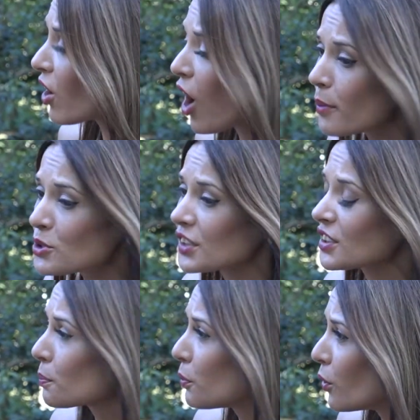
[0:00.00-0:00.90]
I'm just
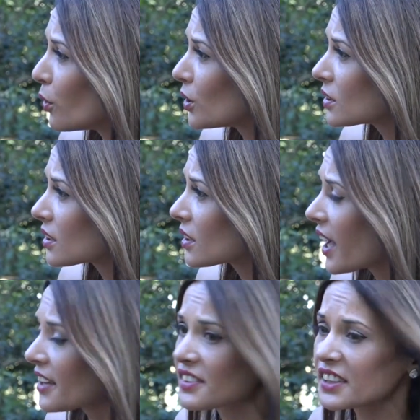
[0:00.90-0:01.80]
appalled
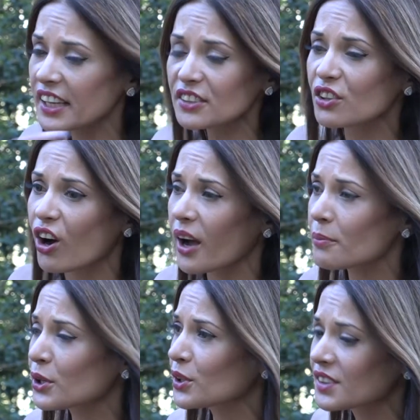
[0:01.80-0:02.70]
as the next guy,
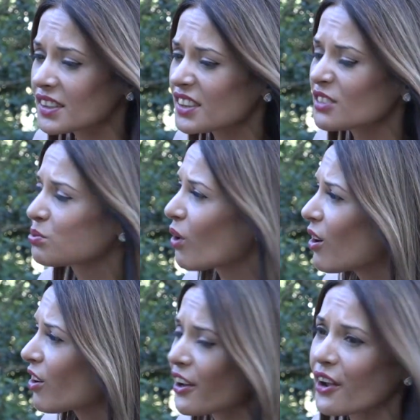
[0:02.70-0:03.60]
because this is
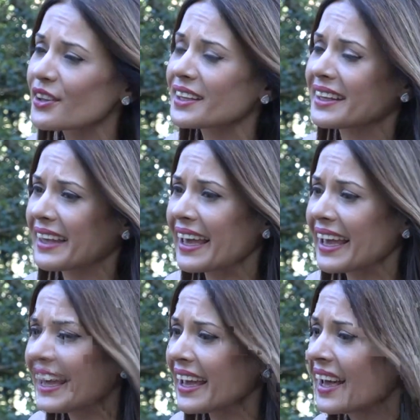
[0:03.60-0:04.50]
wrong. I don't
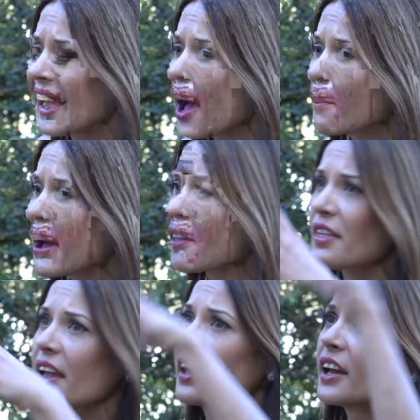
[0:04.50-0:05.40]
care about
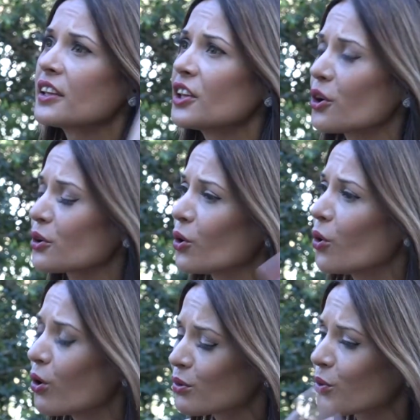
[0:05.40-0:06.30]
their,
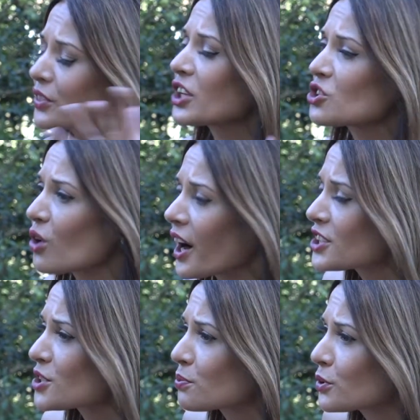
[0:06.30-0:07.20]
what they're trying
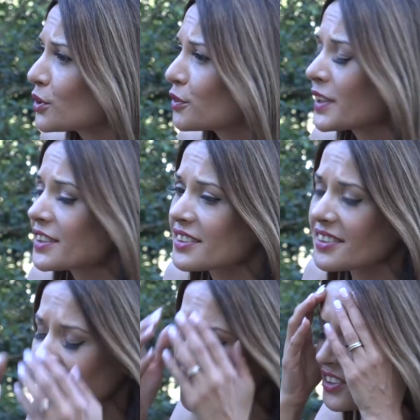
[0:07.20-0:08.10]
to prove.
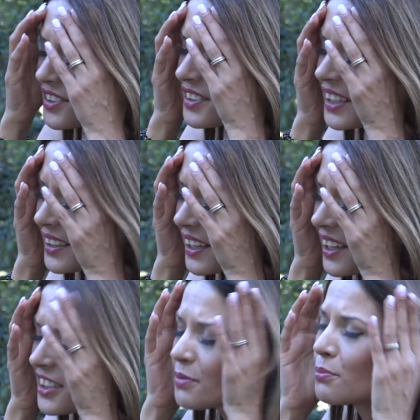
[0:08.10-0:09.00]
It's just sickening.
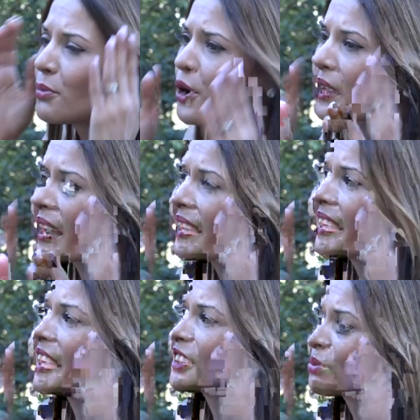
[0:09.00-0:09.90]
It's murder.
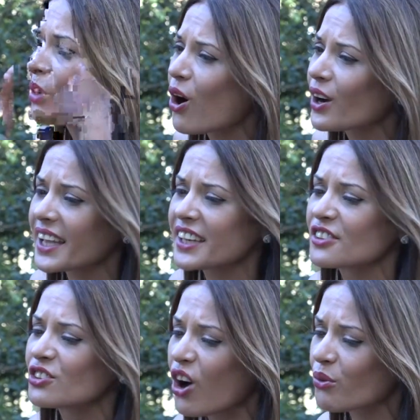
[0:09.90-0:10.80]
It's wrong. It is
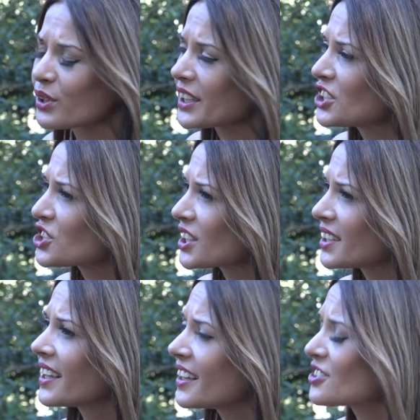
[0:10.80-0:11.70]
not religion.
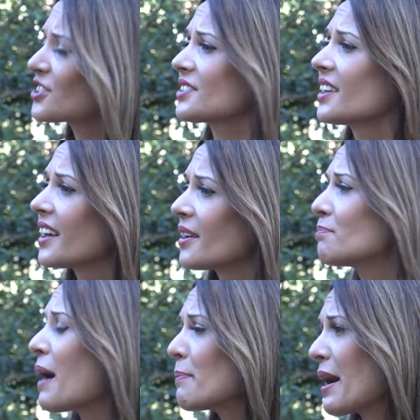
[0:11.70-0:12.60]
It's just
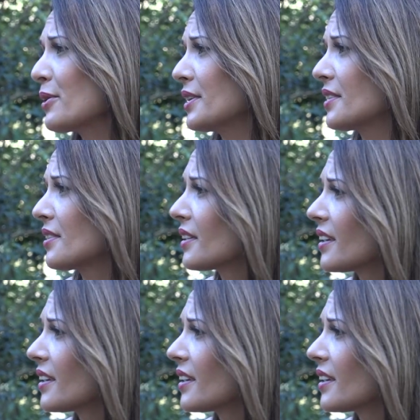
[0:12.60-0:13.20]
barbaric.